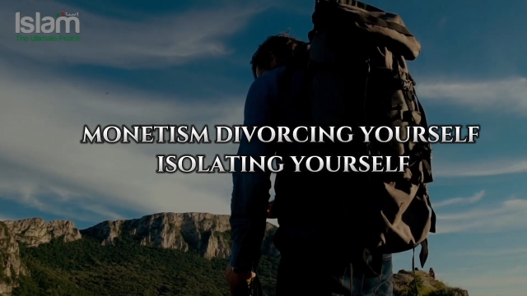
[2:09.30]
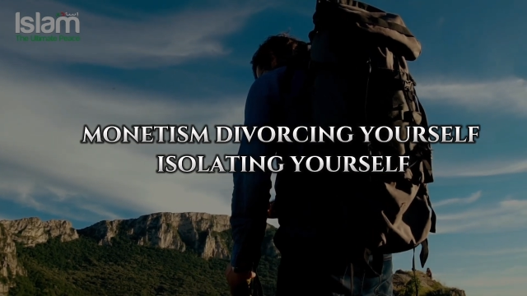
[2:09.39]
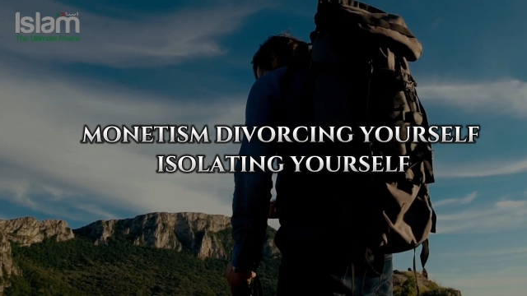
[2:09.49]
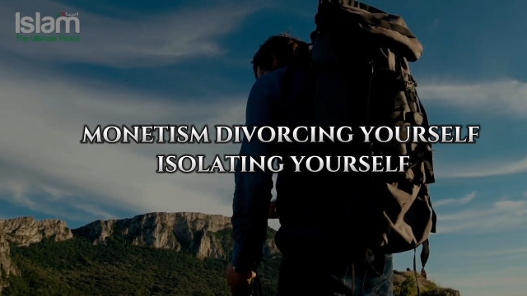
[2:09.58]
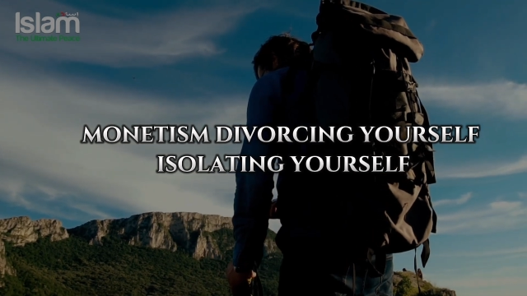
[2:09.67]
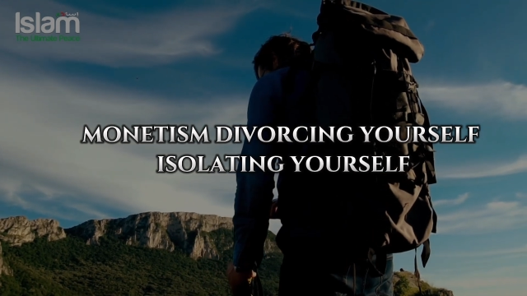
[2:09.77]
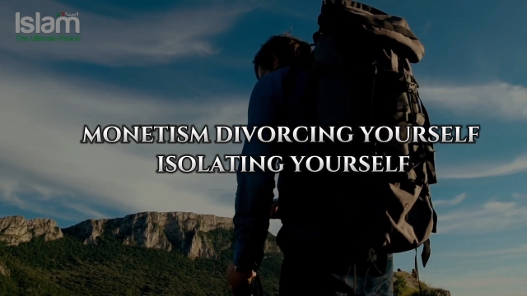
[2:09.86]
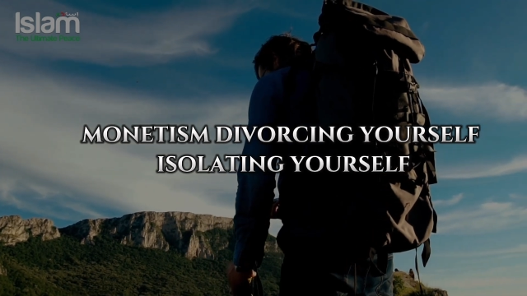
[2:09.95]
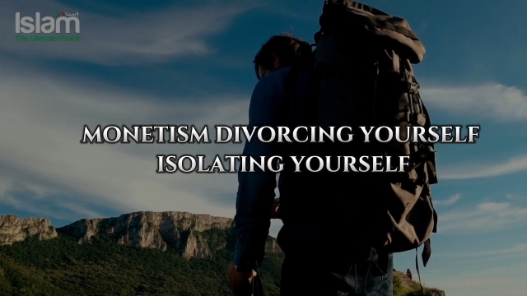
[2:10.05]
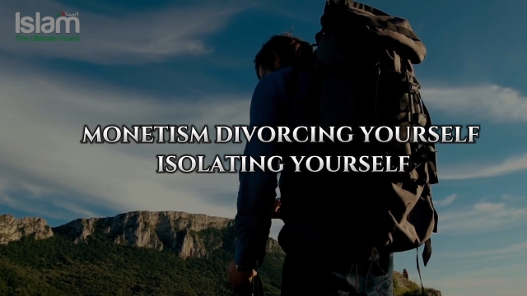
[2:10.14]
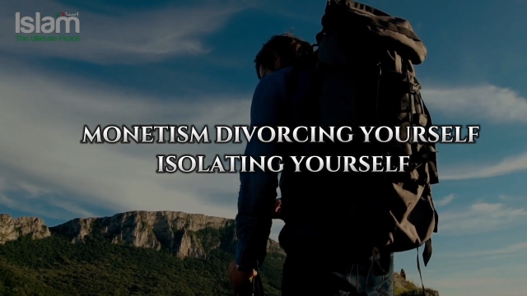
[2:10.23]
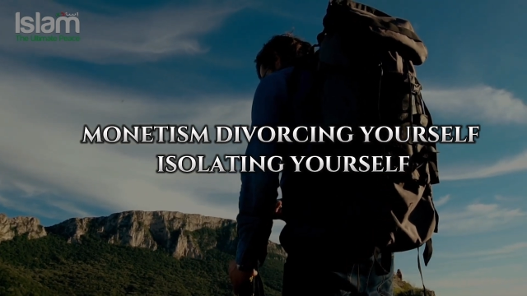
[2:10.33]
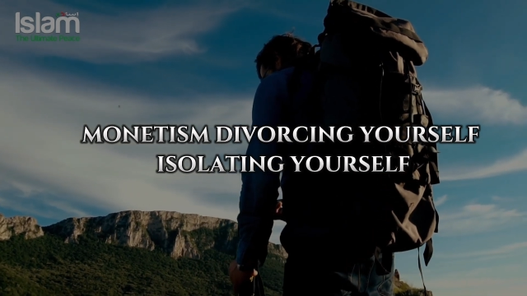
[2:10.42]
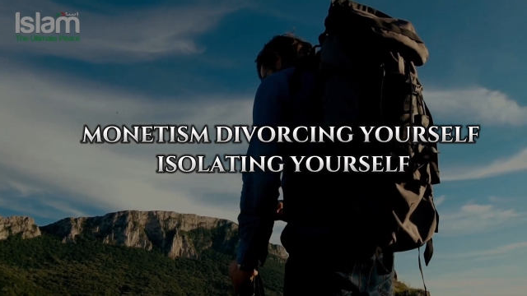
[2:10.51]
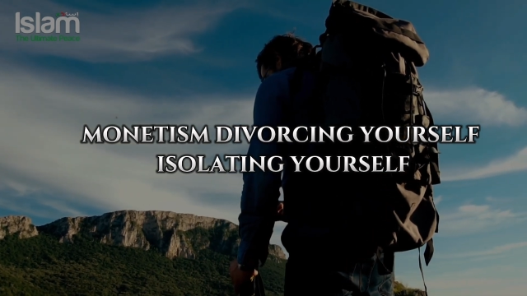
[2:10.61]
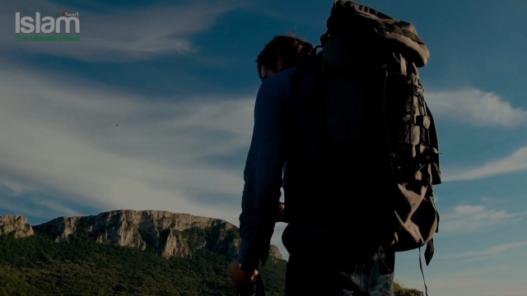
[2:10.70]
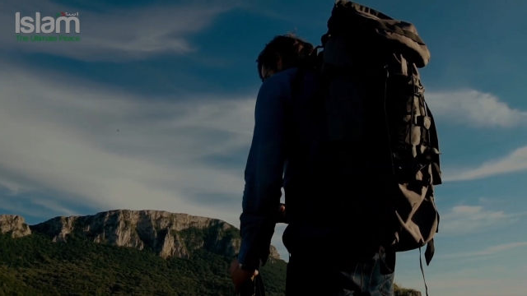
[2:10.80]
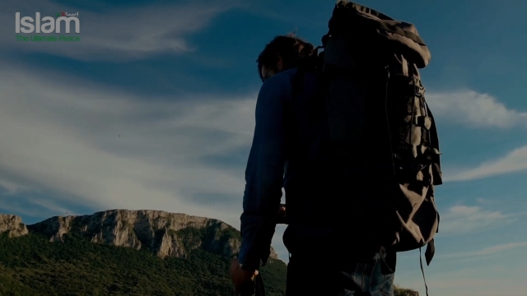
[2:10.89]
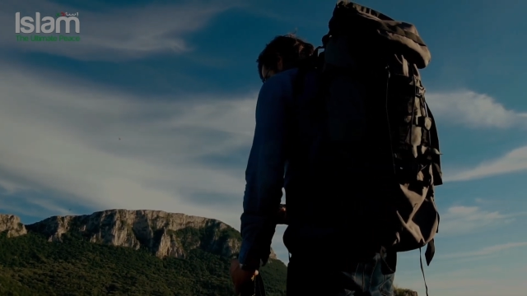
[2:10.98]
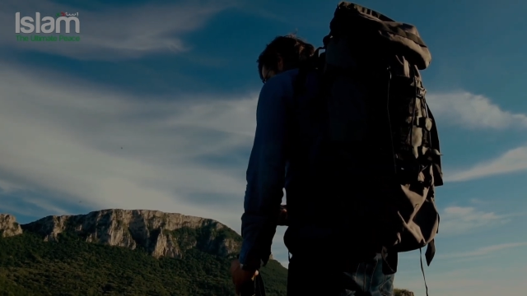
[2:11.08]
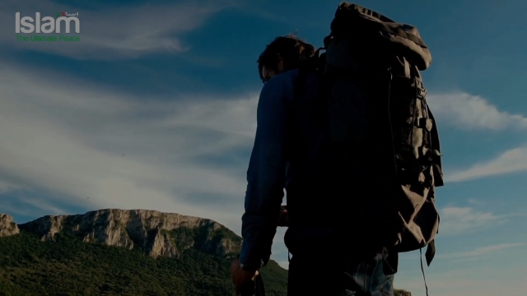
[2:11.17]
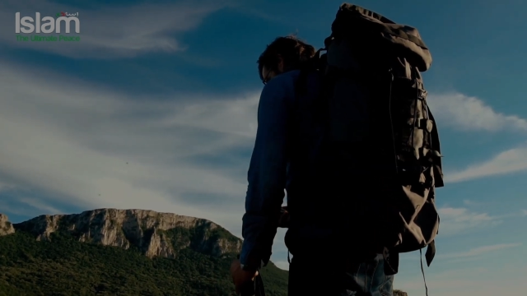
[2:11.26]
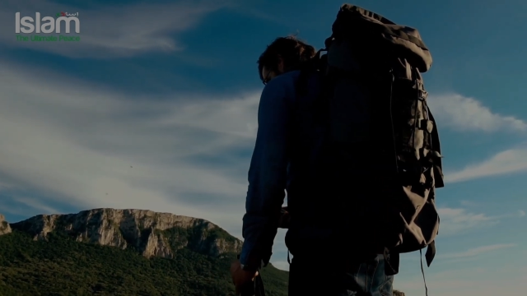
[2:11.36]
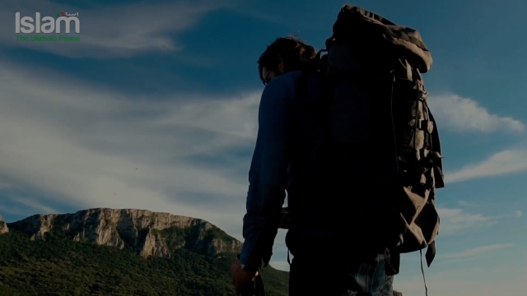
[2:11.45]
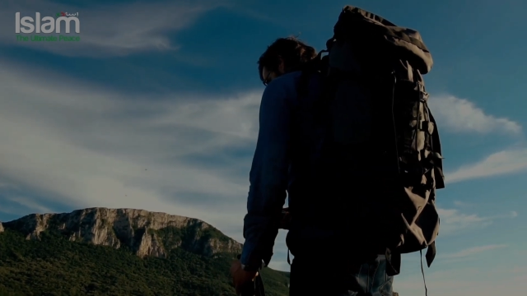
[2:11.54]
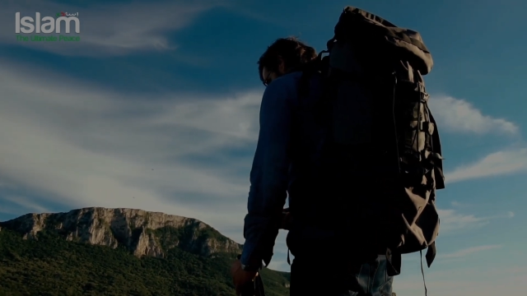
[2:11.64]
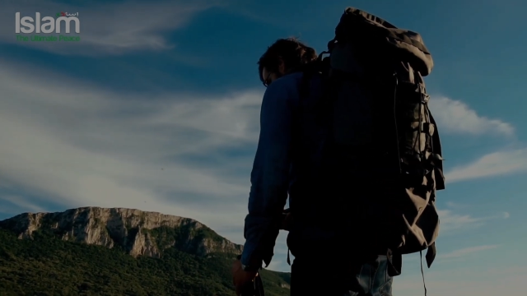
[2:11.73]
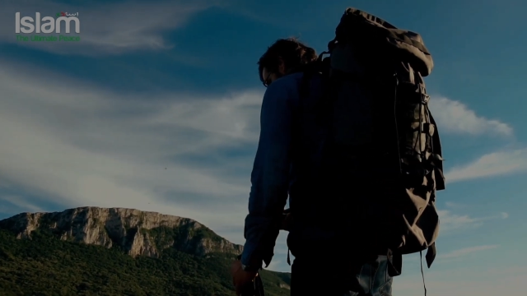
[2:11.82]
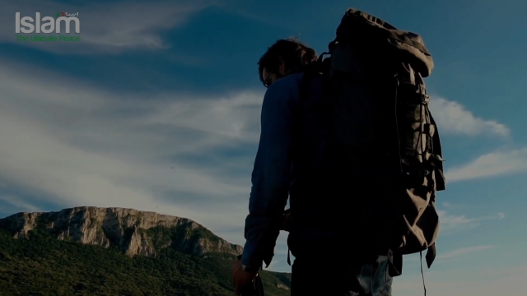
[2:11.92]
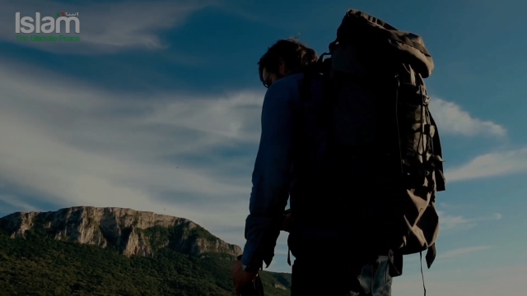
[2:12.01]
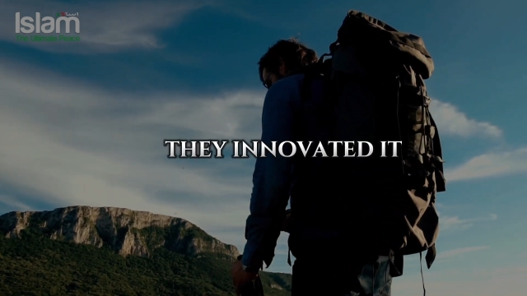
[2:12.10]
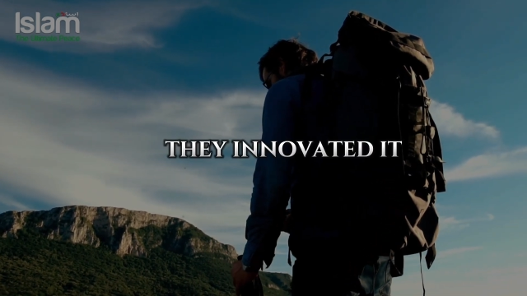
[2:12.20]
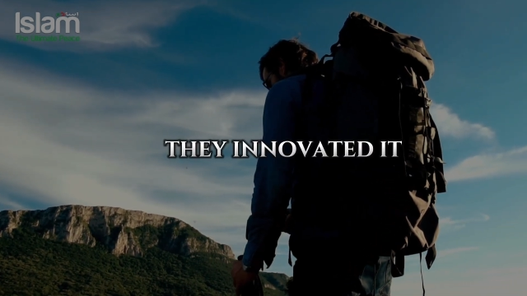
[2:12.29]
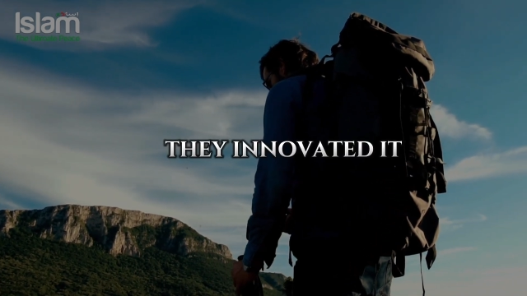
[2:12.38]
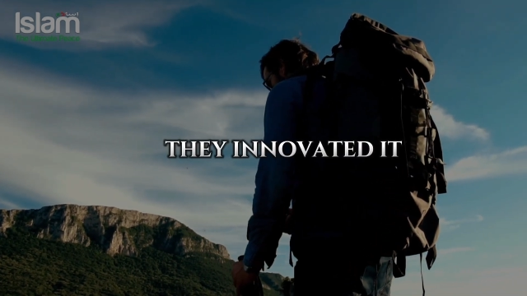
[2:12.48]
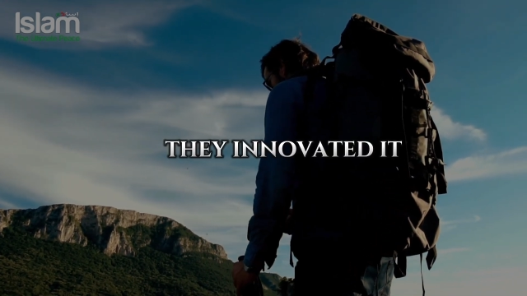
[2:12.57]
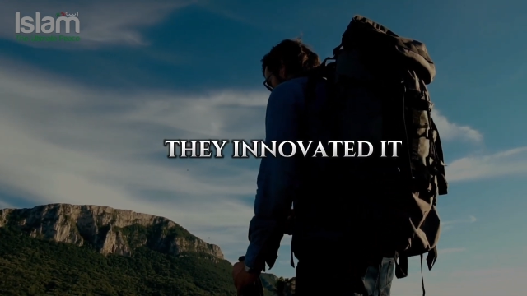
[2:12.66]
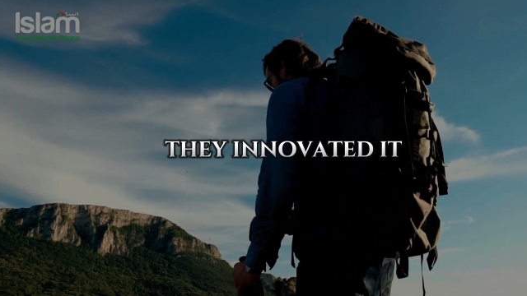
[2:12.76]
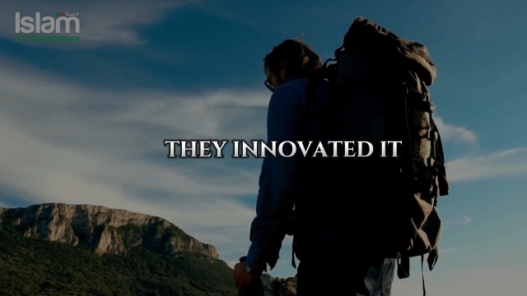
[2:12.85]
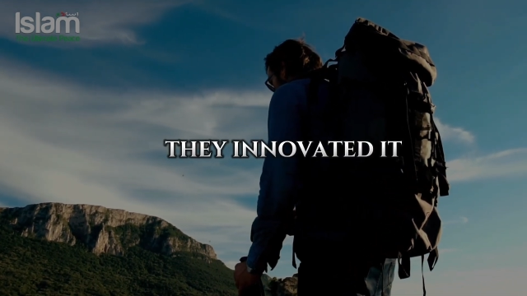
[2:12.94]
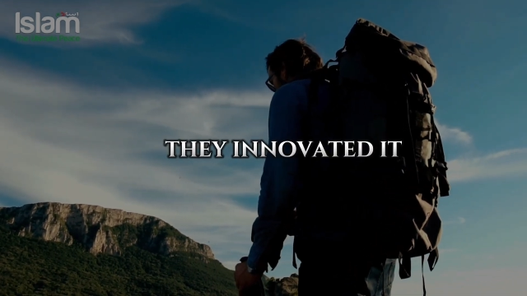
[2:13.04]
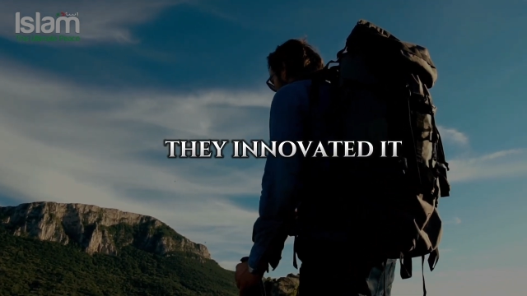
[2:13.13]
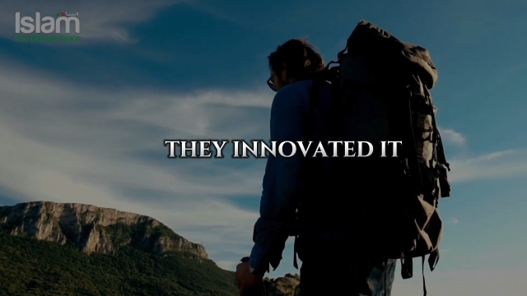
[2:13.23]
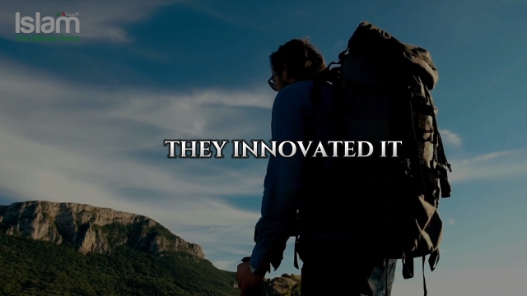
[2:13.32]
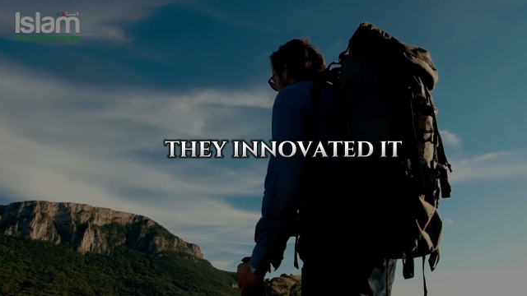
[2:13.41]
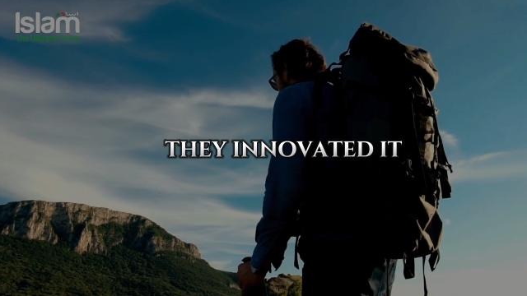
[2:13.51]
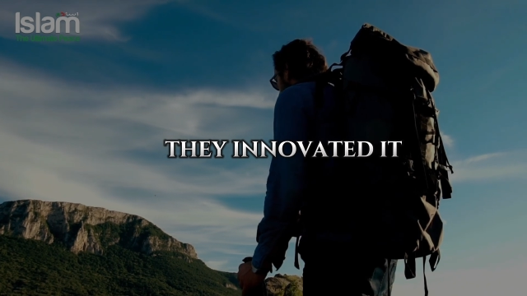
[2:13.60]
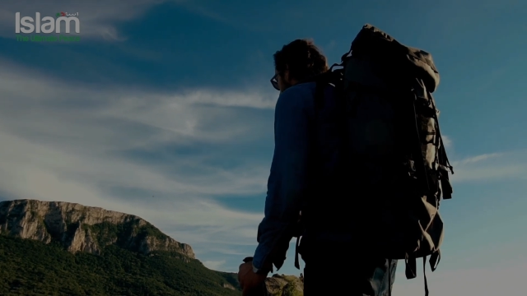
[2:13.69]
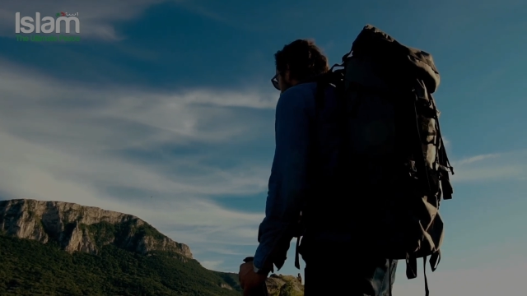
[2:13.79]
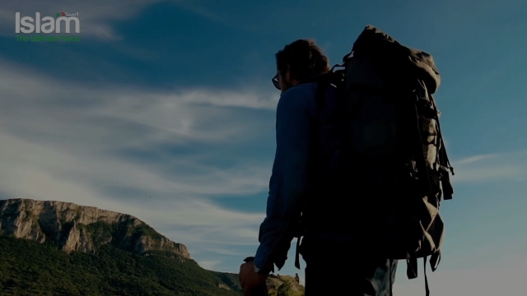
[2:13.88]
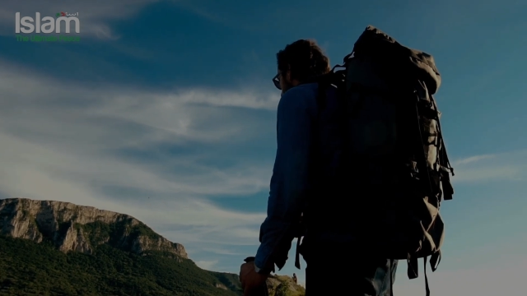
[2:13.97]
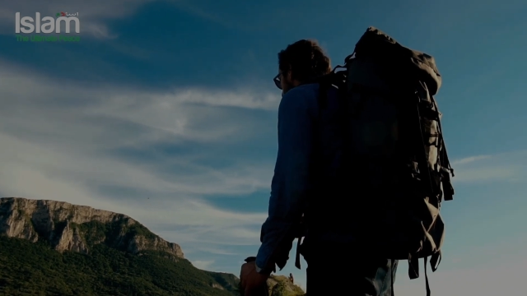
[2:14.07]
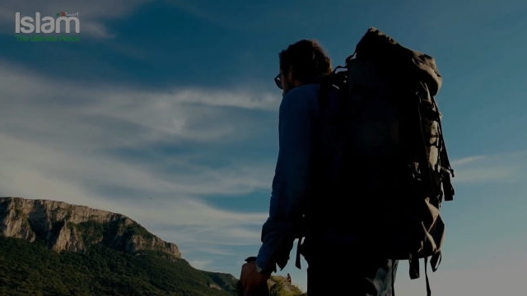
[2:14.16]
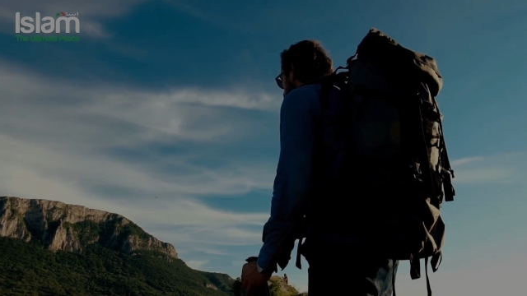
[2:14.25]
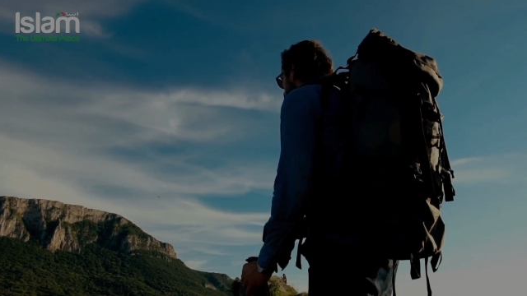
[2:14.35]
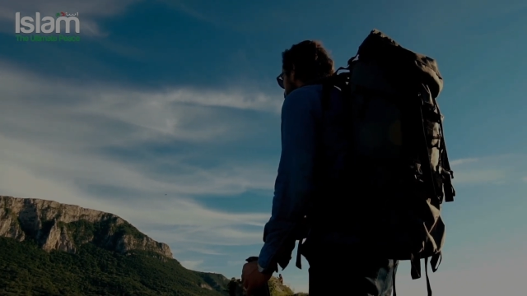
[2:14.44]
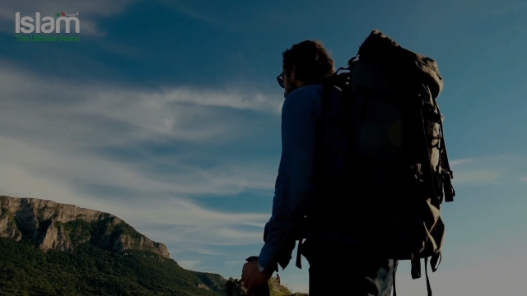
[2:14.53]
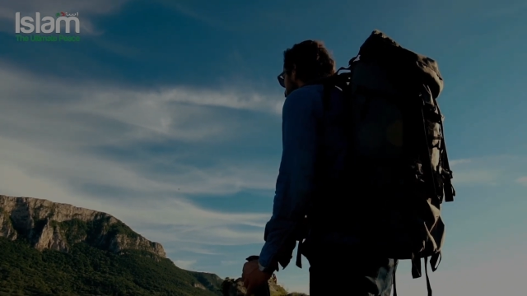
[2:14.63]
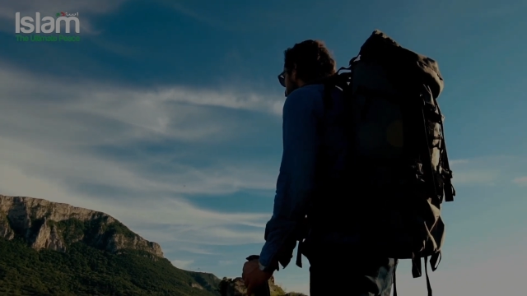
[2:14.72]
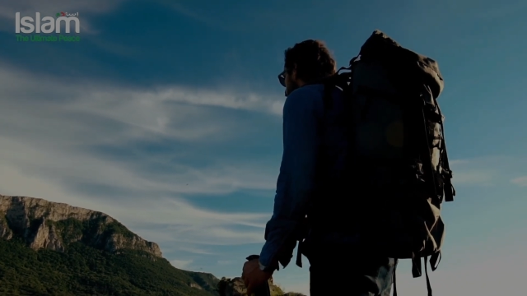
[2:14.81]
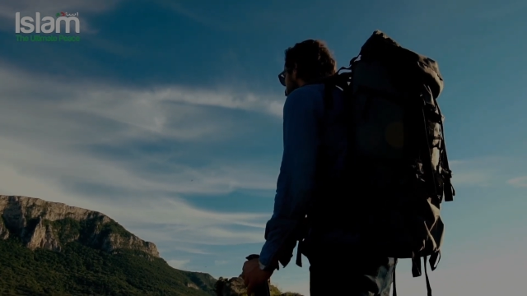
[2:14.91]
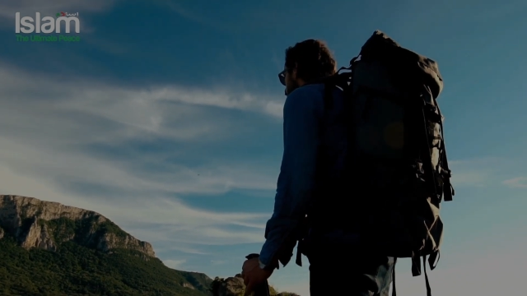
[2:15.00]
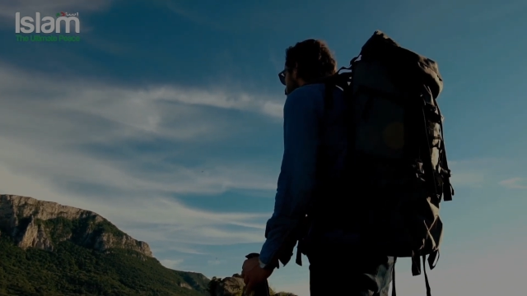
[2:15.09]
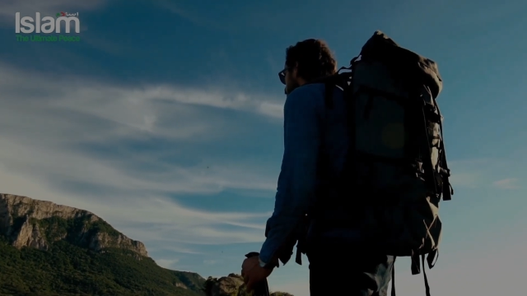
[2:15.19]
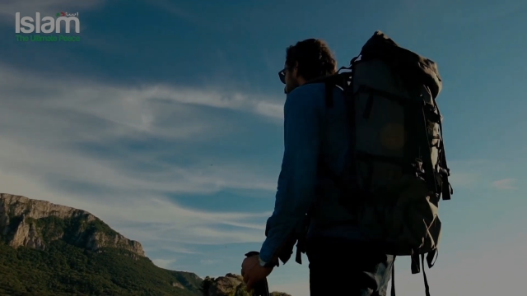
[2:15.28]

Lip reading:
[unreadable: no face in view]